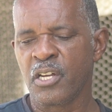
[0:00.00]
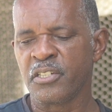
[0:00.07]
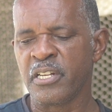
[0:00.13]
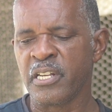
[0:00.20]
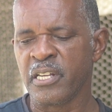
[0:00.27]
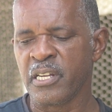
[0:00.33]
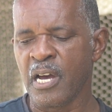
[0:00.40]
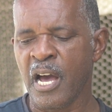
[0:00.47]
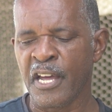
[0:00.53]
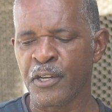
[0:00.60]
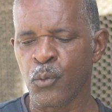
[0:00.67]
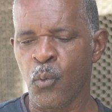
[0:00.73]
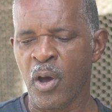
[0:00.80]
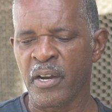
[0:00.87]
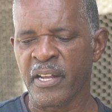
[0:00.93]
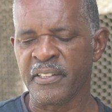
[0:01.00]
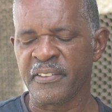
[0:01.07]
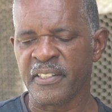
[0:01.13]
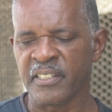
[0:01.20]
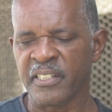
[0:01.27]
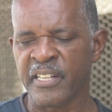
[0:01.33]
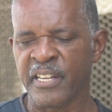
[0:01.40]
the other one, I
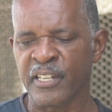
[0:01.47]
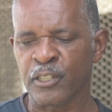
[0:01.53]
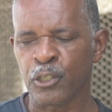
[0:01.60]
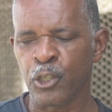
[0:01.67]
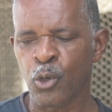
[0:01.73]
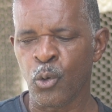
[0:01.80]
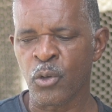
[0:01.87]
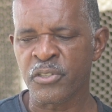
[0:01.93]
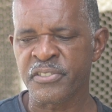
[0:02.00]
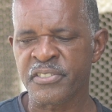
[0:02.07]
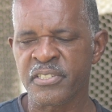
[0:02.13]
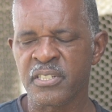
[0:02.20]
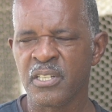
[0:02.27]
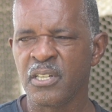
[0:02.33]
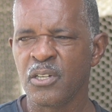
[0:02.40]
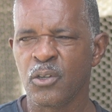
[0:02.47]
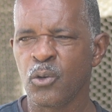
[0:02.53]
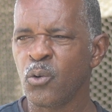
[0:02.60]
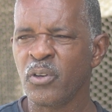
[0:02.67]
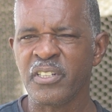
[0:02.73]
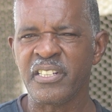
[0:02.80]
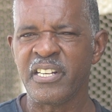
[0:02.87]
think they're closed.
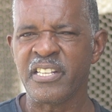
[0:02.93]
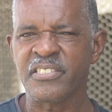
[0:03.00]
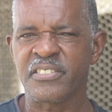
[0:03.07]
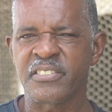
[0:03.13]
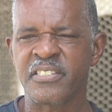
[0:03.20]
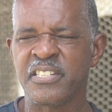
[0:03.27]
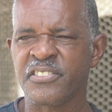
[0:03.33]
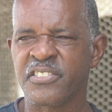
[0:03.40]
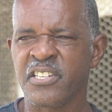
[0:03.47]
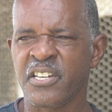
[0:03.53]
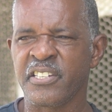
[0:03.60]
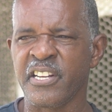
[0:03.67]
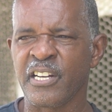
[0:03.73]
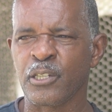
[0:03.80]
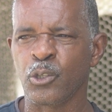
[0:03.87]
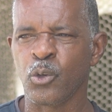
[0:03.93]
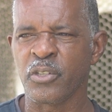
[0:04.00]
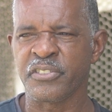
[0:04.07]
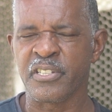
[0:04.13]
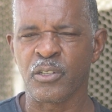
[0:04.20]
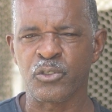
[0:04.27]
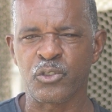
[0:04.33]
Only this year they're
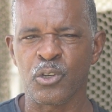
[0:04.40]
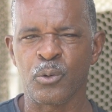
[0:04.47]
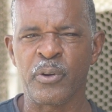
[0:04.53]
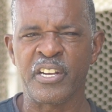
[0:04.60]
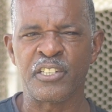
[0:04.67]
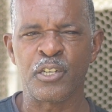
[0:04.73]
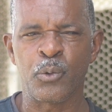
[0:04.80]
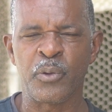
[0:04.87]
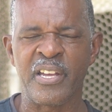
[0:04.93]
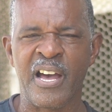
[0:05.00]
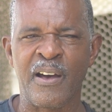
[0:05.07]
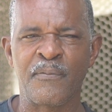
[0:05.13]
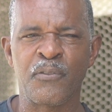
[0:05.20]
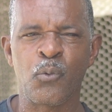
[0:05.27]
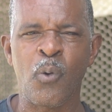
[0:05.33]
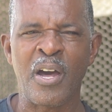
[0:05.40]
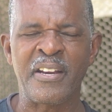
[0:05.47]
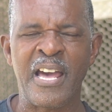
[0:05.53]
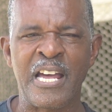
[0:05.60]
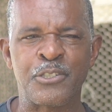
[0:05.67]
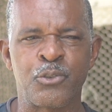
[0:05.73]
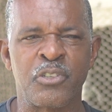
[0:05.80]
closed down. So right now we have 1
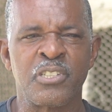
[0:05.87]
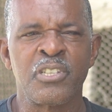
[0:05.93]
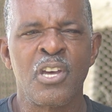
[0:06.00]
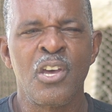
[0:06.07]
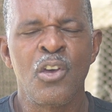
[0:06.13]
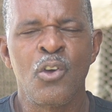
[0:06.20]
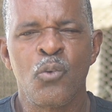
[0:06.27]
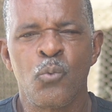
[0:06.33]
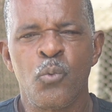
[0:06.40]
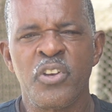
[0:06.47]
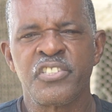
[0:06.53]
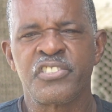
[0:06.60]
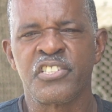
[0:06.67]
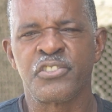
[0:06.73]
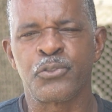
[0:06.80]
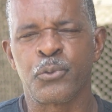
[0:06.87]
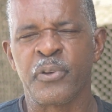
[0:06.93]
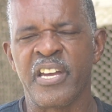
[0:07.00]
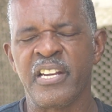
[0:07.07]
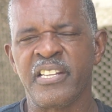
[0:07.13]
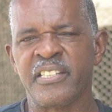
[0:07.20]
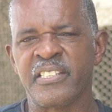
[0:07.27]
hatchery, which is
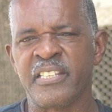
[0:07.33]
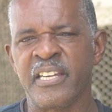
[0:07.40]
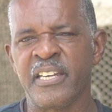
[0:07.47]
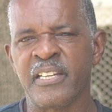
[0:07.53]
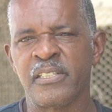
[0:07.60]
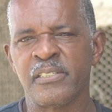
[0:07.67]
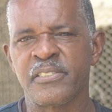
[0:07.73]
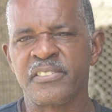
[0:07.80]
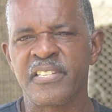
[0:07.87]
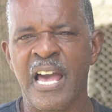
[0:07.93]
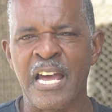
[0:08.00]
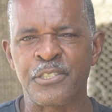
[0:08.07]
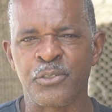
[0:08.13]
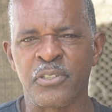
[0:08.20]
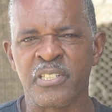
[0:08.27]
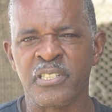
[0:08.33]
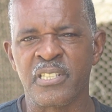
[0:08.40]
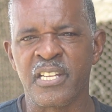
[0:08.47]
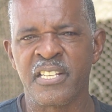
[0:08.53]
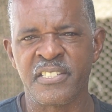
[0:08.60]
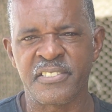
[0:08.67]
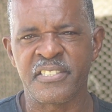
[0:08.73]
really Gale's hatchery
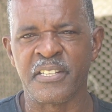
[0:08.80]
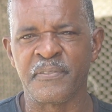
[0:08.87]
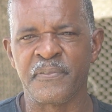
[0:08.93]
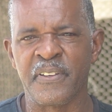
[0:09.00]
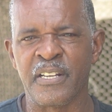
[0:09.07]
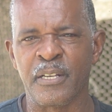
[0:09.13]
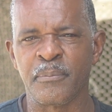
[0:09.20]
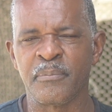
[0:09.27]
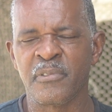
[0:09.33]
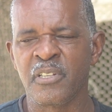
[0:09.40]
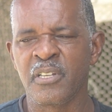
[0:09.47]
in St. Philip.